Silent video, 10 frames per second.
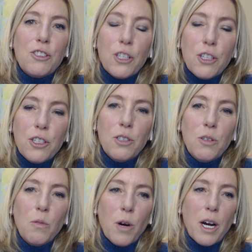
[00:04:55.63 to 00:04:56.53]

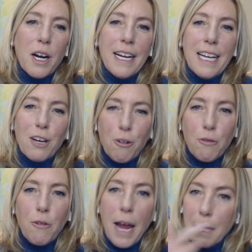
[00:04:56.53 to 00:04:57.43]
two were
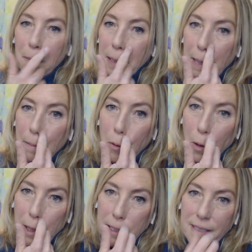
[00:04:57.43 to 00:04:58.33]
incredibly
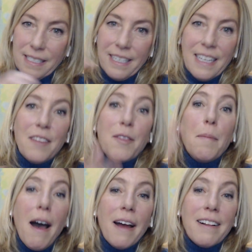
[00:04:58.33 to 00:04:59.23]
important. The
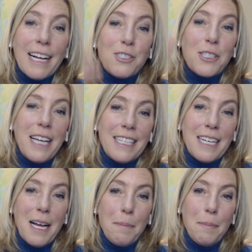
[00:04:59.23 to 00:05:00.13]
model actually
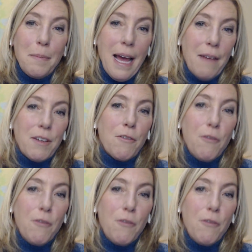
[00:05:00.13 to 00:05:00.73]
ended up having